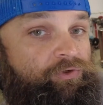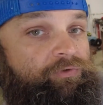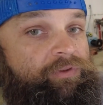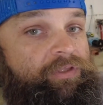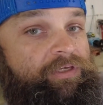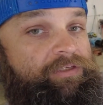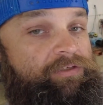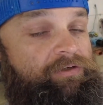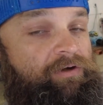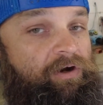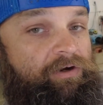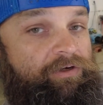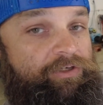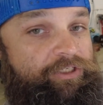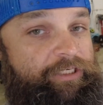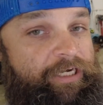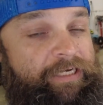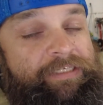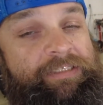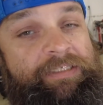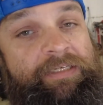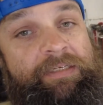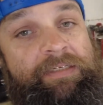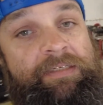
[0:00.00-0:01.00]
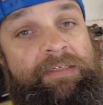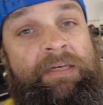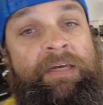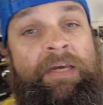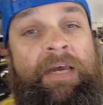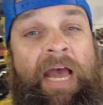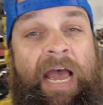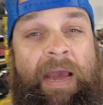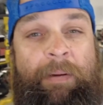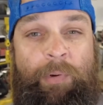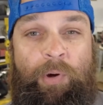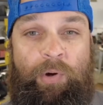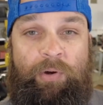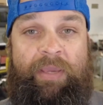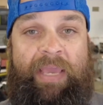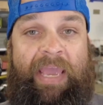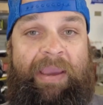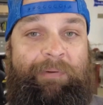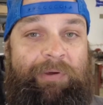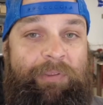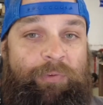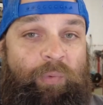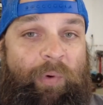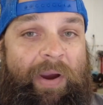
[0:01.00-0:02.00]
this car justice. I'm okay
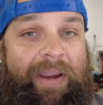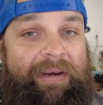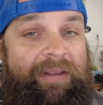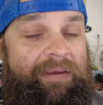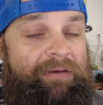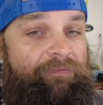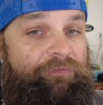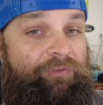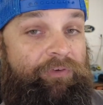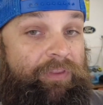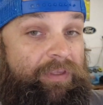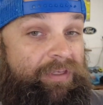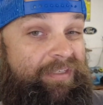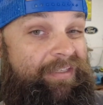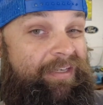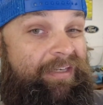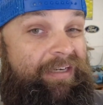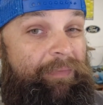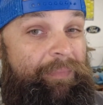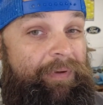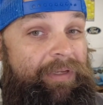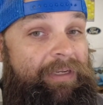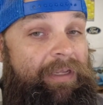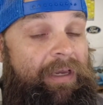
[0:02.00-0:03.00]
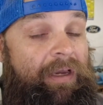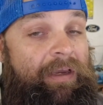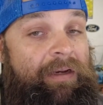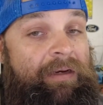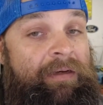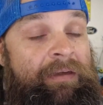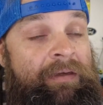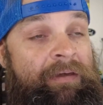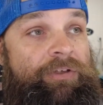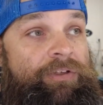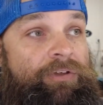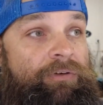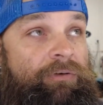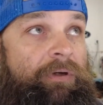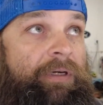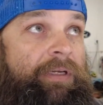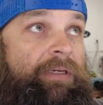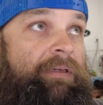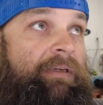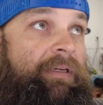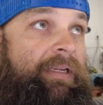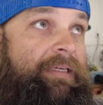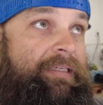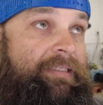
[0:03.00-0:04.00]
with waiting for this thing to be done to do
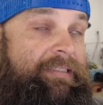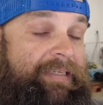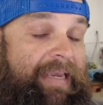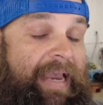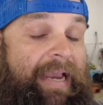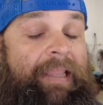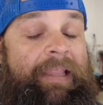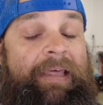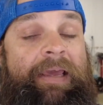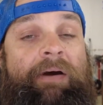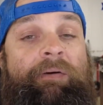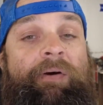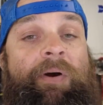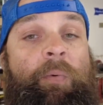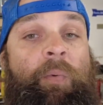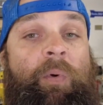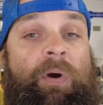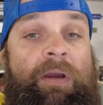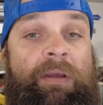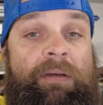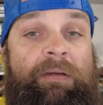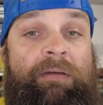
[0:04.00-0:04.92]
it exactly how I want